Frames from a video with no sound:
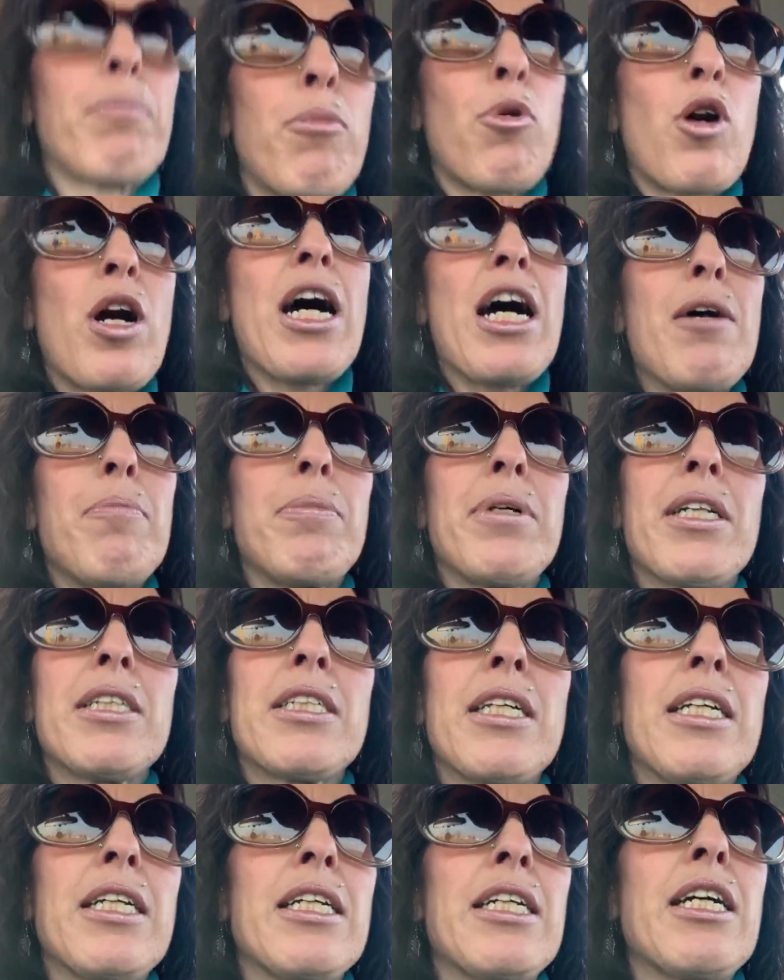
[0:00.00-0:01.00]
brat because
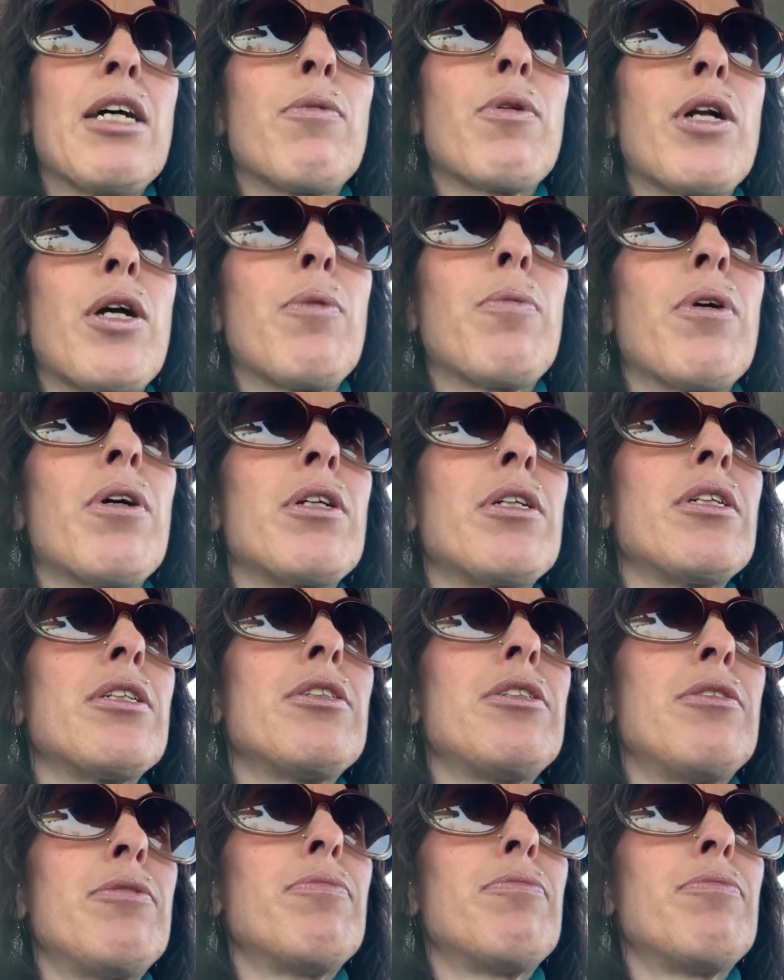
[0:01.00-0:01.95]
I didn't get what I wanted.